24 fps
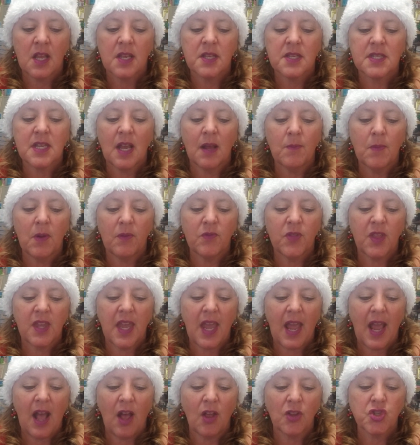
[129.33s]
Some of
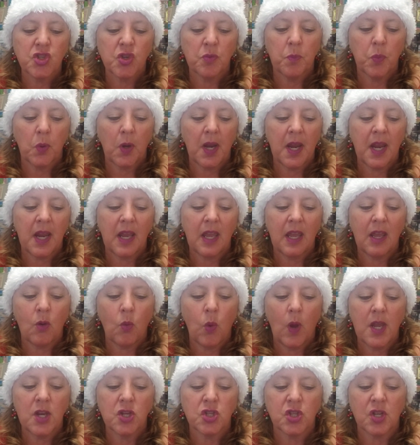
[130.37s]
the algebraic
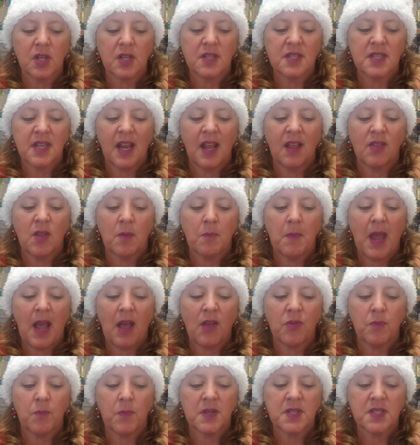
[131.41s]
equations and the
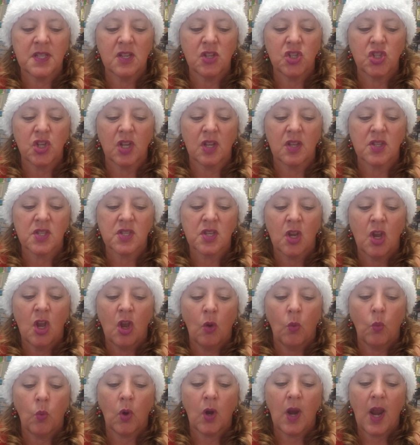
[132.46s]
mathematicians
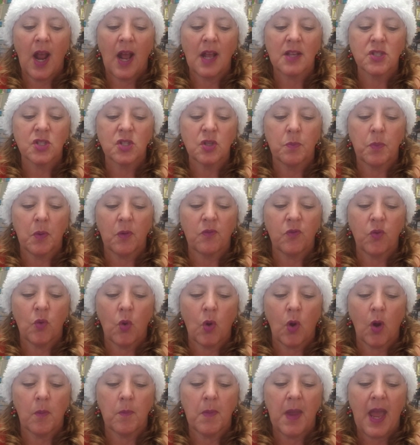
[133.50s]
were asked to
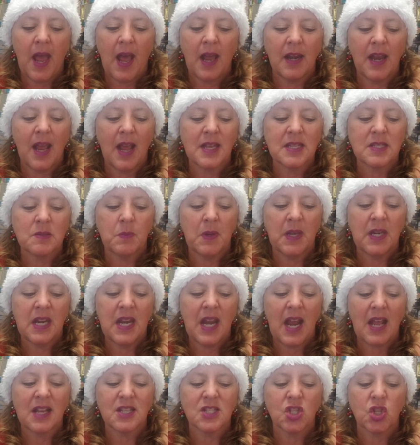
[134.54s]
perform had as
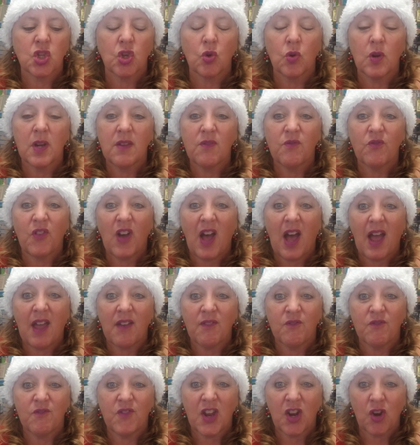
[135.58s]
many as
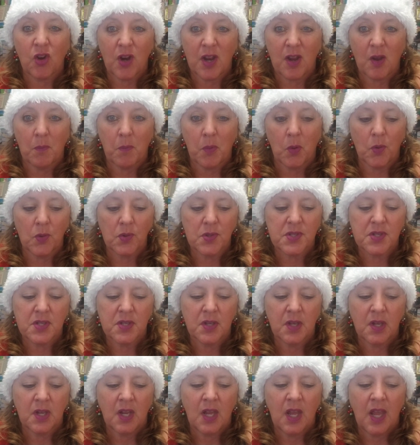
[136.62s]
35 variables
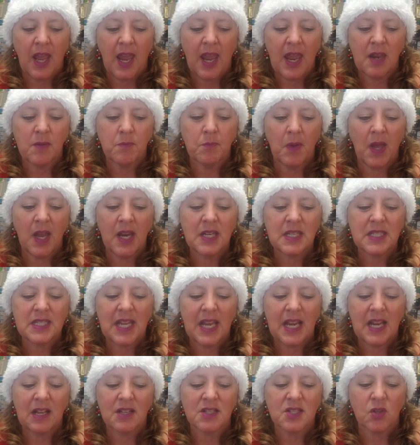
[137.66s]
and might
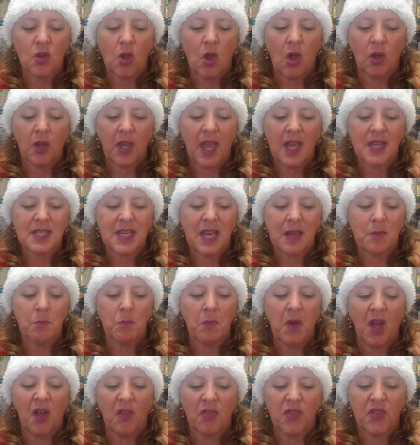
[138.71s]
take as long as a
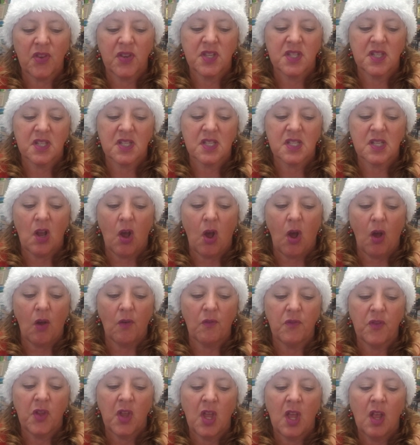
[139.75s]
month to
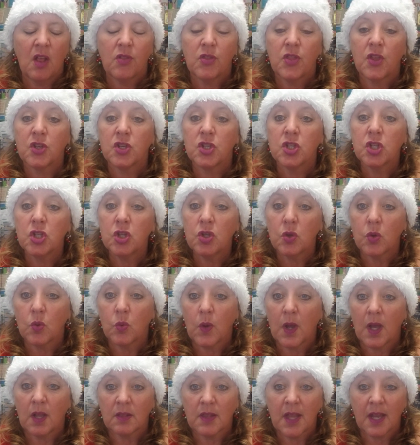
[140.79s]
solve. The
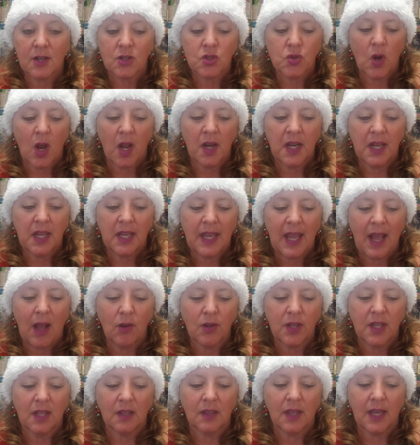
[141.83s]
new electronic
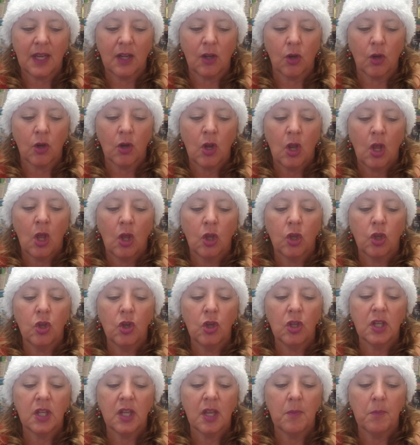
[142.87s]
calculator
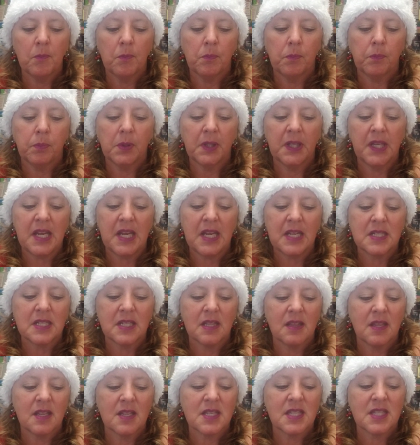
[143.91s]
could complete
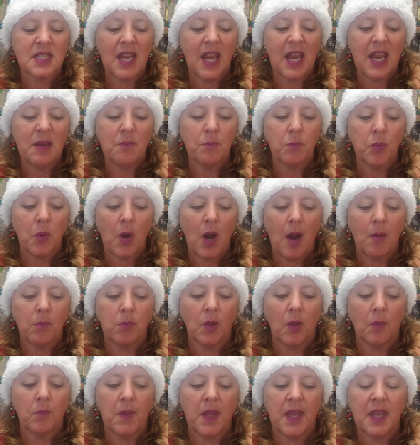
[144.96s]
the same
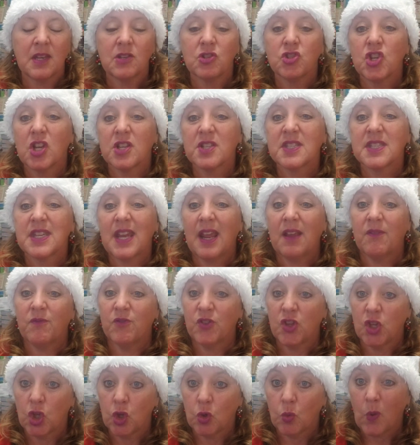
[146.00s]
problem in just a
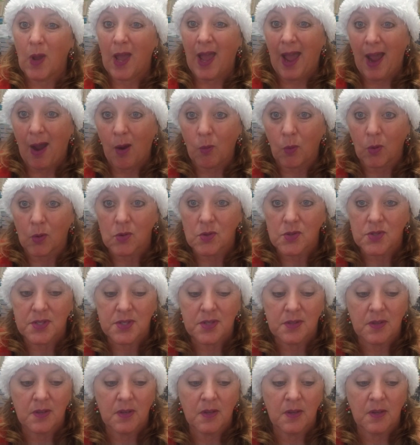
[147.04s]
few hours.